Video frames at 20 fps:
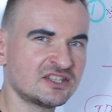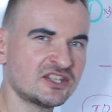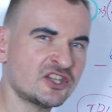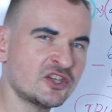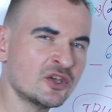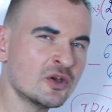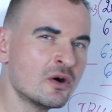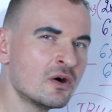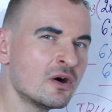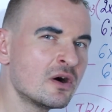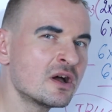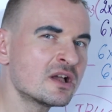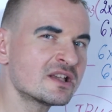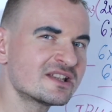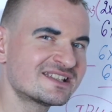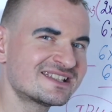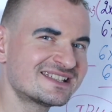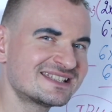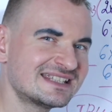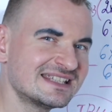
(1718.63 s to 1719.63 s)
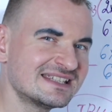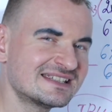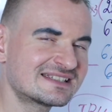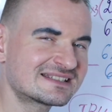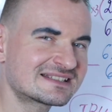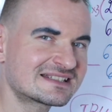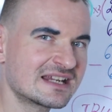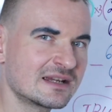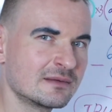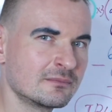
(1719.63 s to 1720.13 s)
your
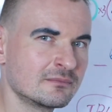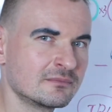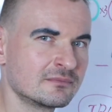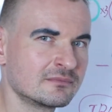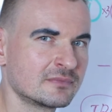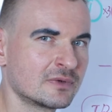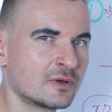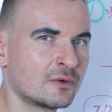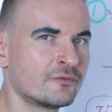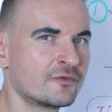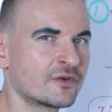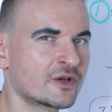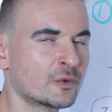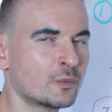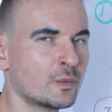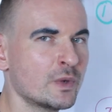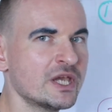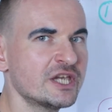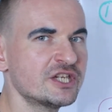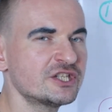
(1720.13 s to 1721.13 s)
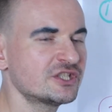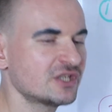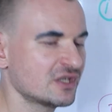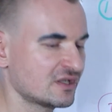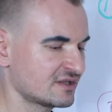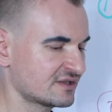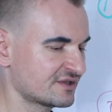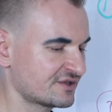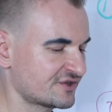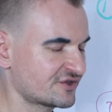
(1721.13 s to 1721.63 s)
system of
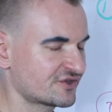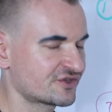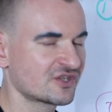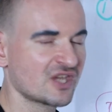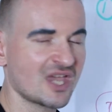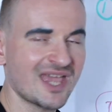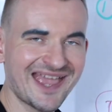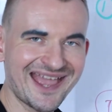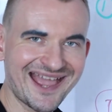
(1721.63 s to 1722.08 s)
equations